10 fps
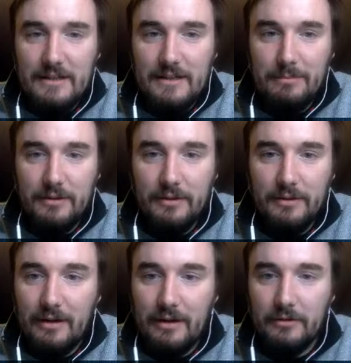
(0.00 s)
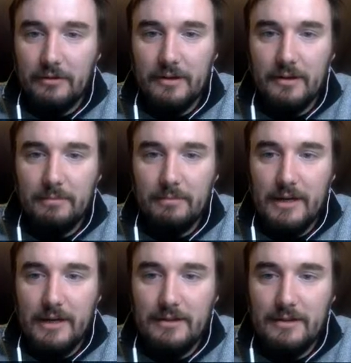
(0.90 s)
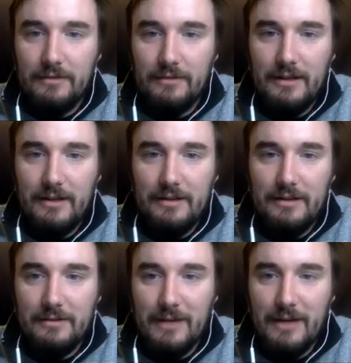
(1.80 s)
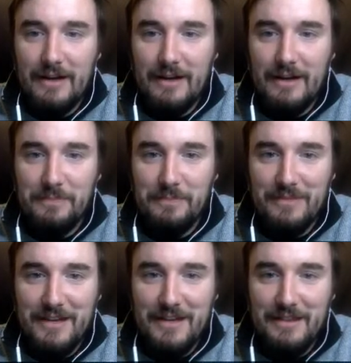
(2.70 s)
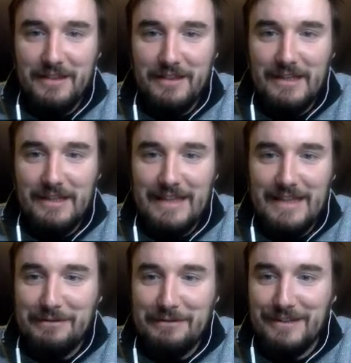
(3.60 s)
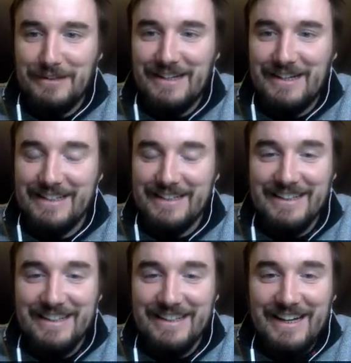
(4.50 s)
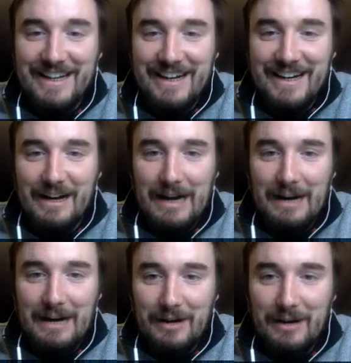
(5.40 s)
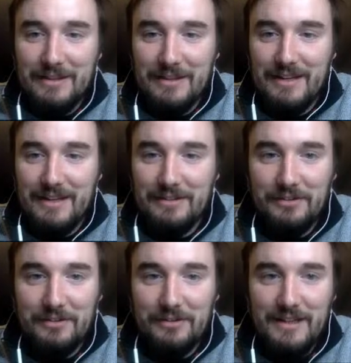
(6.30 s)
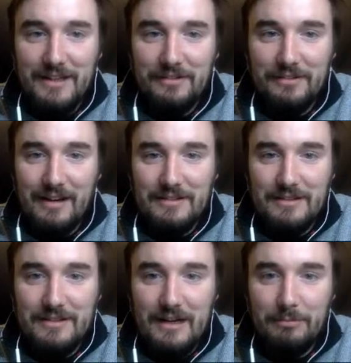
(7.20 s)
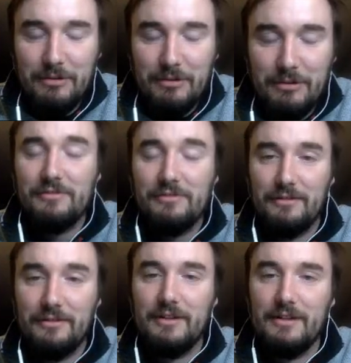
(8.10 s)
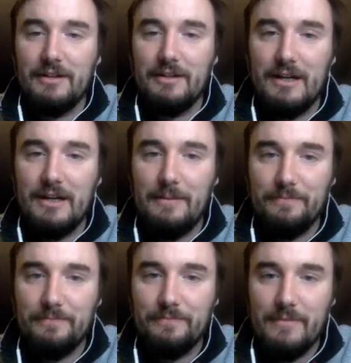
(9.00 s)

I did not point this out earlier, but you can see the lateral line, how prominent that is. So again, that's that pressure sensing, I